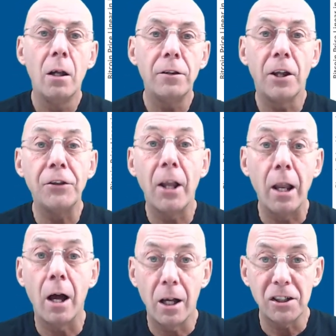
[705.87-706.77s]
than the
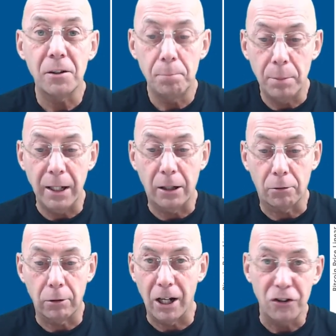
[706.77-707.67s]
last big
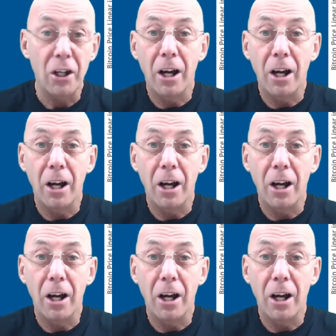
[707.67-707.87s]
crash.